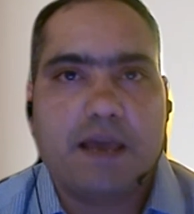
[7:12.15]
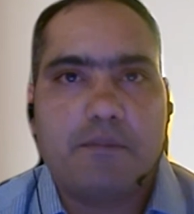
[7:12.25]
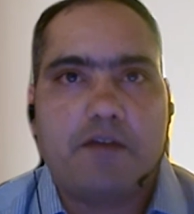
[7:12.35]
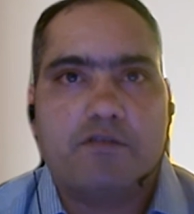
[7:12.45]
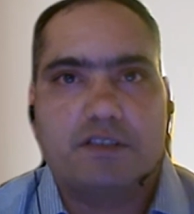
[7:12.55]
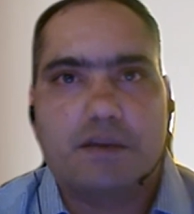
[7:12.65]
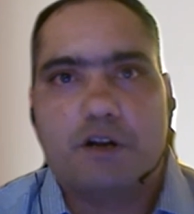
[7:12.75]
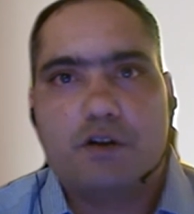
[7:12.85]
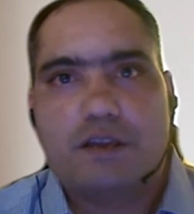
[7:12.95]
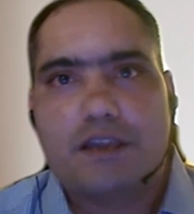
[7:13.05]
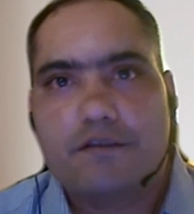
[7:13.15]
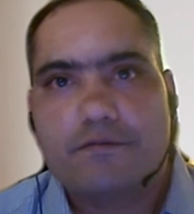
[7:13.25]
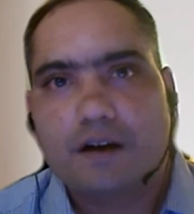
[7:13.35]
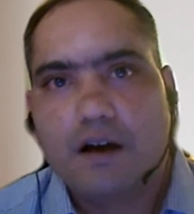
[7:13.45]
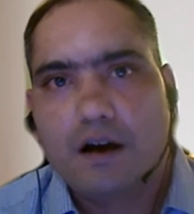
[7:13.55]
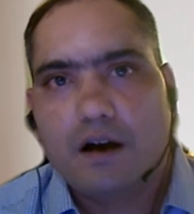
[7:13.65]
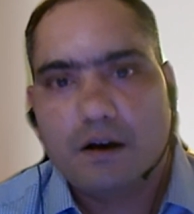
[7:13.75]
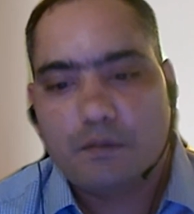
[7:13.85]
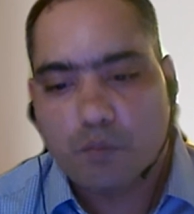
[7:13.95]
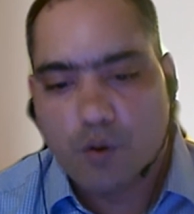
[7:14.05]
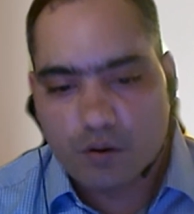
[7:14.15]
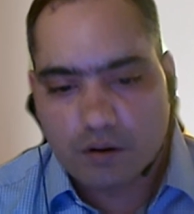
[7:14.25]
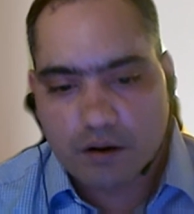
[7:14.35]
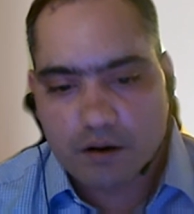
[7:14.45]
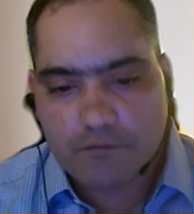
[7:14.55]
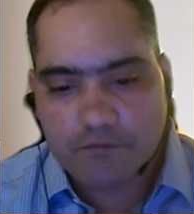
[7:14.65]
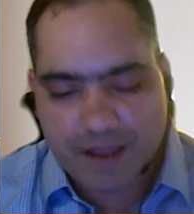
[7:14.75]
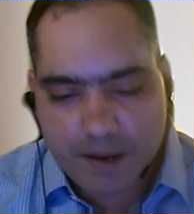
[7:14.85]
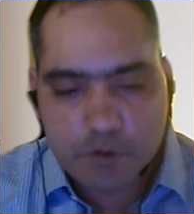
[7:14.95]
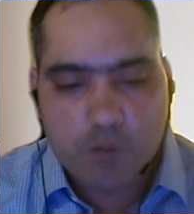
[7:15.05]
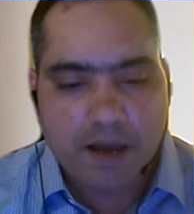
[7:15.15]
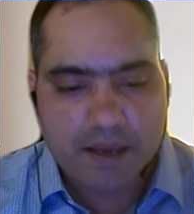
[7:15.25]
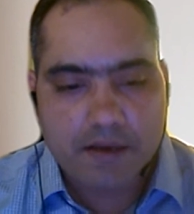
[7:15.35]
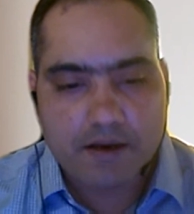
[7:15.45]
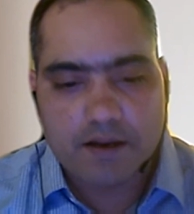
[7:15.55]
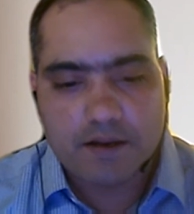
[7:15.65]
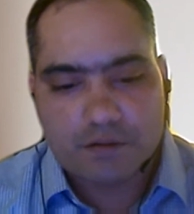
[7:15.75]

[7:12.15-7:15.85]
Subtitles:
time I was able to give more flame to my